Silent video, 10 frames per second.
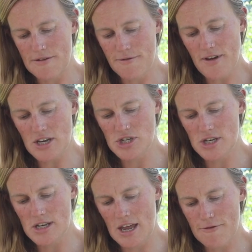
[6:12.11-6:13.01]

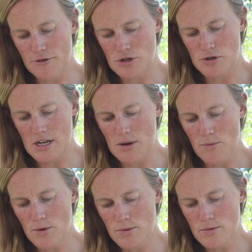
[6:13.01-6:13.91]
infection and for
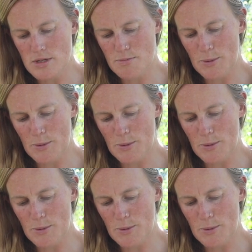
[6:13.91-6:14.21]
treating wounds,